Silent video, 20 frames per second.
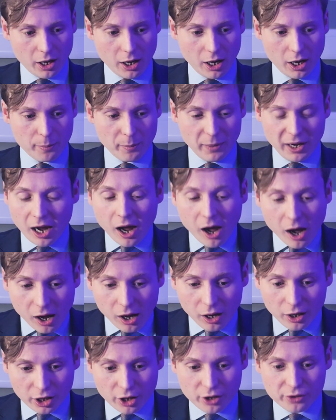my
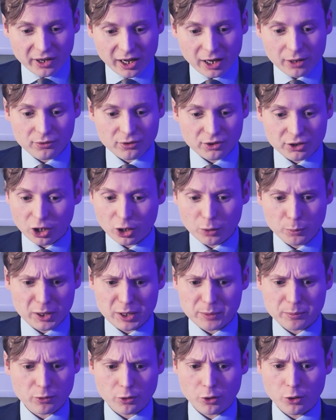heart goes out to young
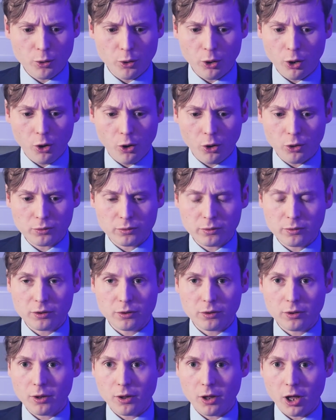people who are on
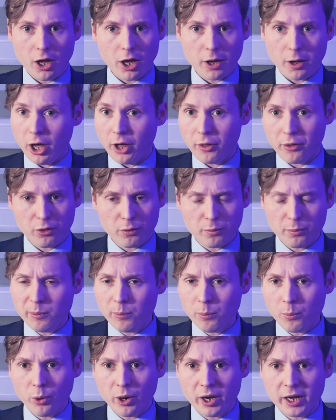either the
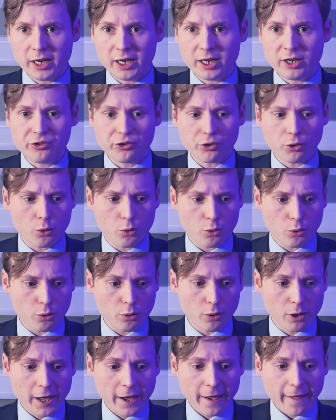minimum wage or
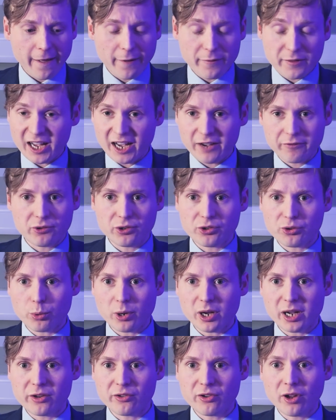the average
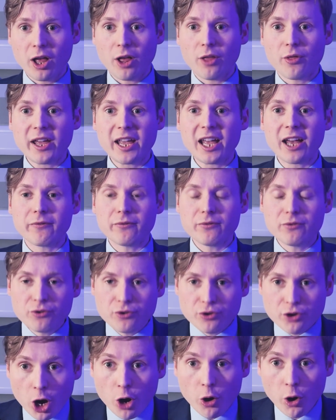wage. They have
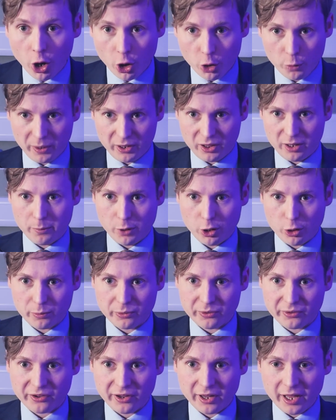no hope at the
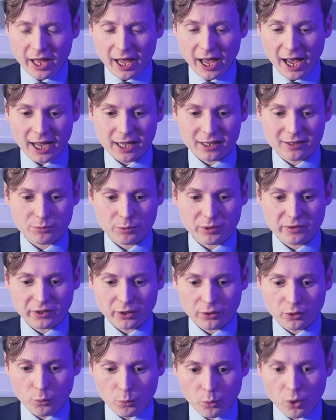moment. And we've done
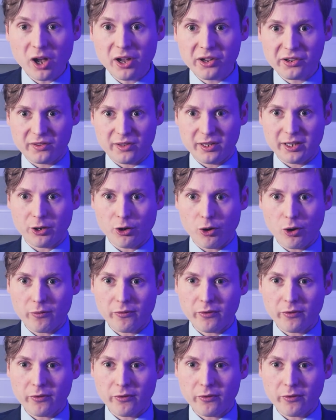the worst thing of,